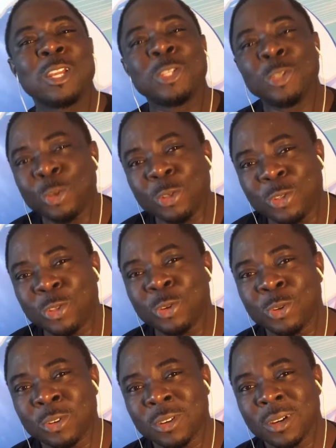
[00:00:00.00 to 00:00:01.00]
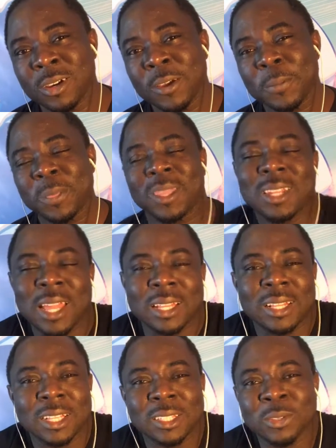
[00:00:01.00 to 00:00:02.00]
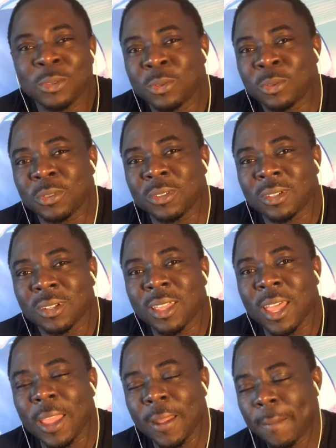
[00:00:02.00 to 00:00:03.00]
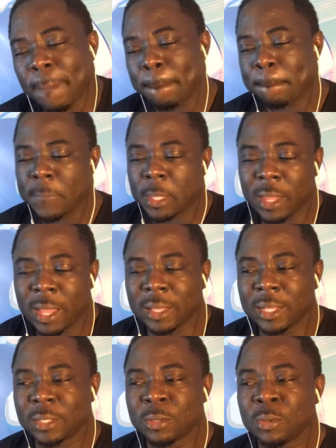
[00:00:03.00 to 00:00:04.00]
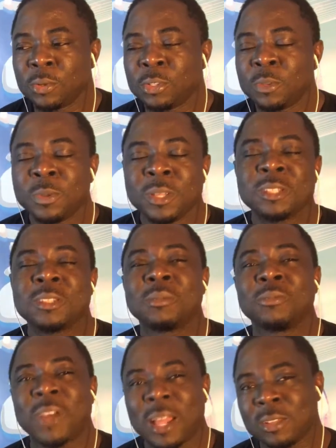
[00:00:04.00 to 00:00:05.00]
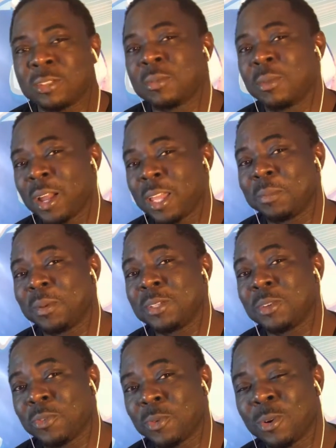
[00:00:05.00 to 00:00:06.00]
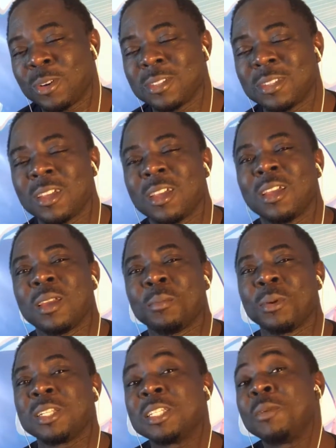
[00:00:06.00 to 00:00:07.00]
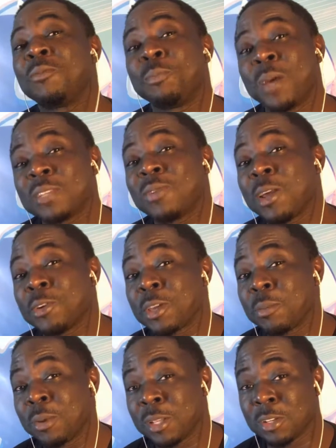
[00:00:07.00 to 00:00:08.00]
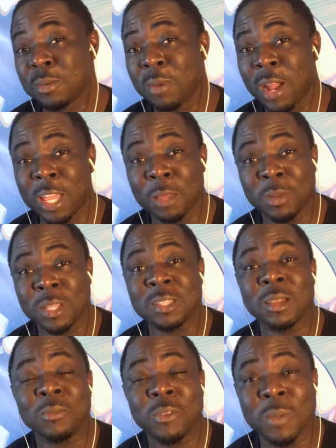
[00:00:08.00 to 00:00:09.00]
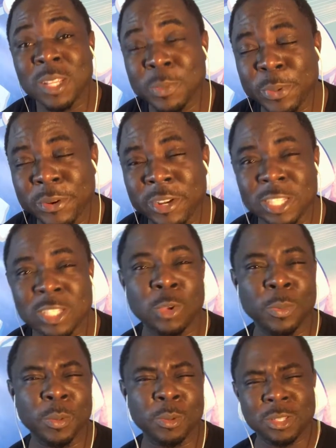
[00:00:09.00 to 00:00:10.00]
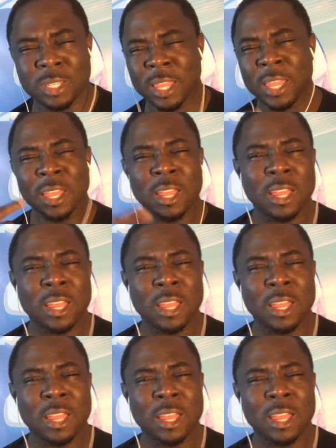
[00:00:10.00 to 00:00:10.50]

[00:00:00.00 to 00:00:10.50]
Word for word: you too can act like the guru, okay? You can act like the guru. You bring some value to the marketplace, of course, but the best value you can bring to the marketplace comes from experience. So people say,